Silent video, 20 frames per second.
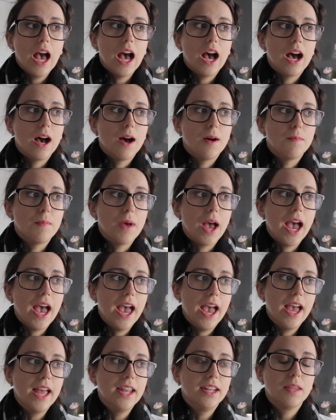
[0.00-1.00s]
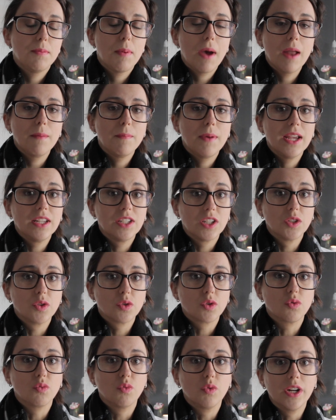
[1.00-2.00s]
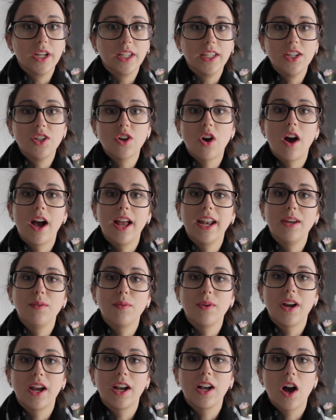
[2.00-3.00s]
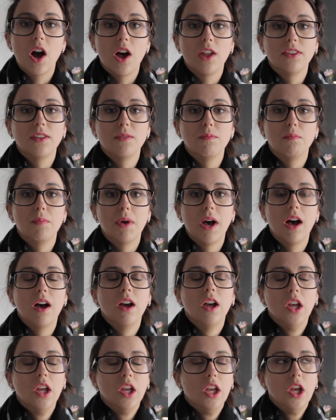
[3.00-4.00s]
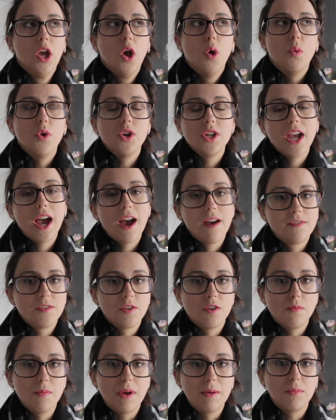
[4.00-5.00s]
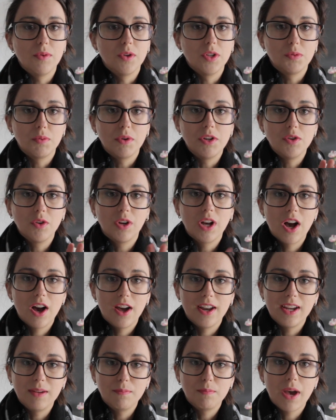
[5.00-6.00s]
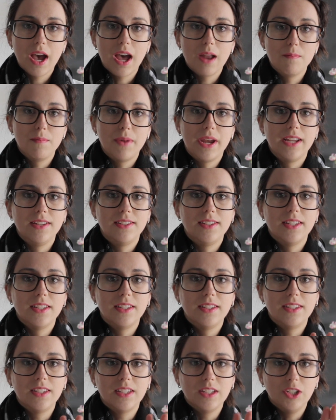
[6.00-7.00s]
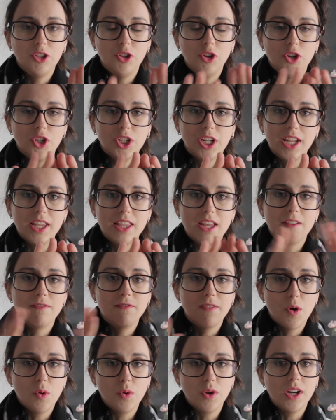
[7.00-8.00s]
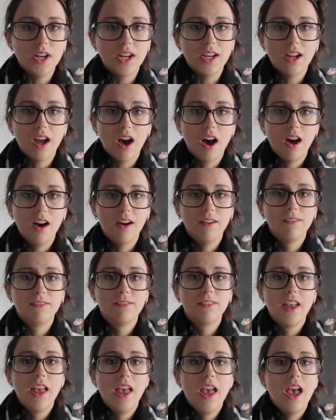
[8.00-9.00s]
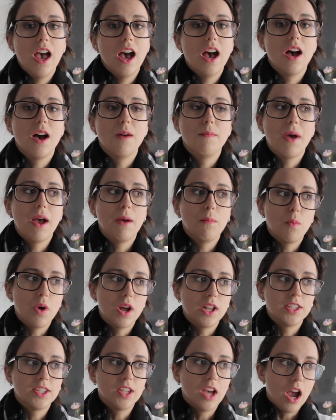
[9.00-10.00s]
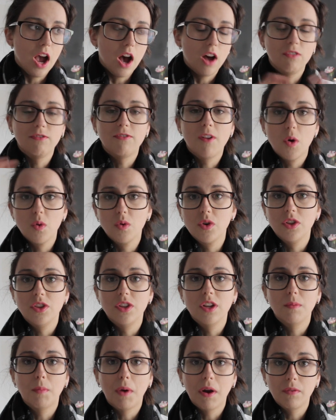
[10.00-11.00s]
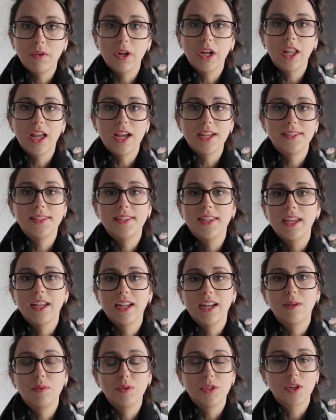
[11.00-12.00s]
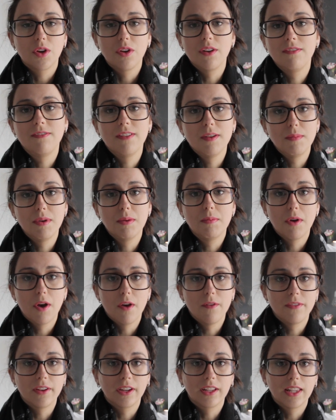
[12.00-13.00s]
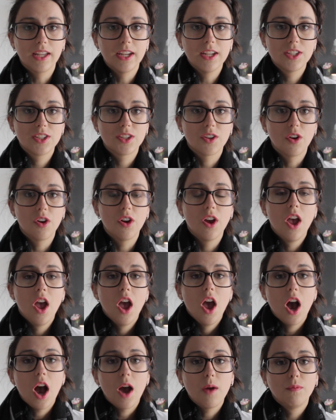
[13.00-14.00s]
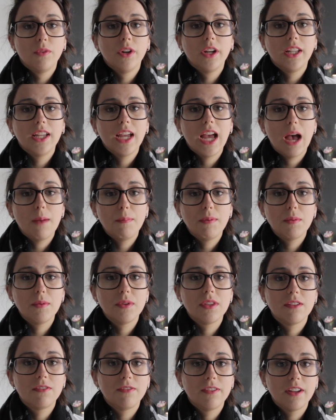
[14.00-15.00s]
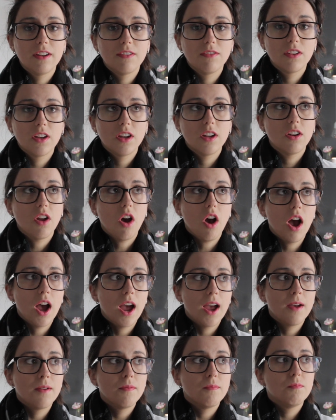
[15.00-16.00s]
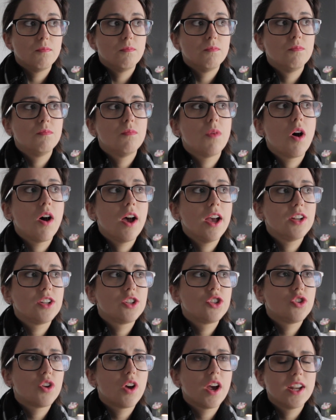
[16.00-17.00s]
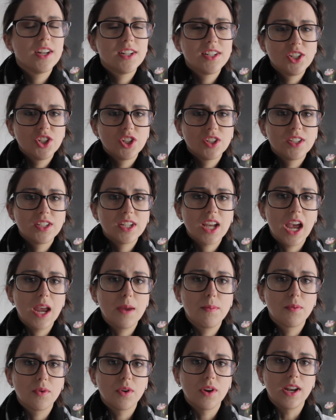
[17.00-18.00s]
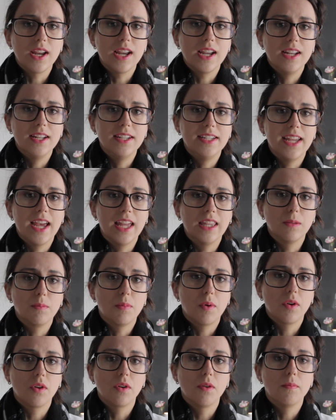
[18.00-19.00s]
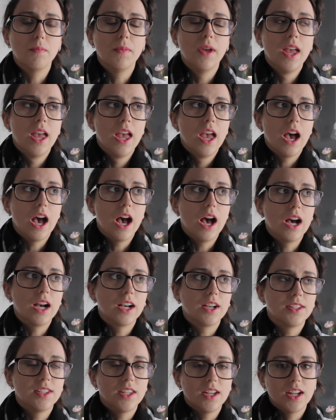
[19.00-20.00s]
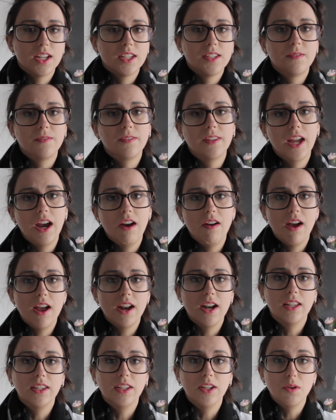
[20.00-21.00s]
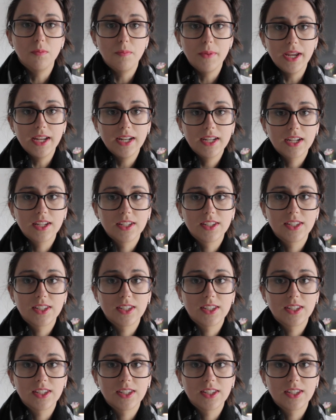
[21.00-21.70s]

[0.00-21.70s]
And the pattern pieces looked really tiny when I cut them, but what you have to remember is when you're cutting pattern pieces, usually they're folded in half, and once I unfolded them I realised that it was going to fit me perfectly, so I'm really happy with the fit of it. I might try and just taper it in down the bottom because it does flare out a little bit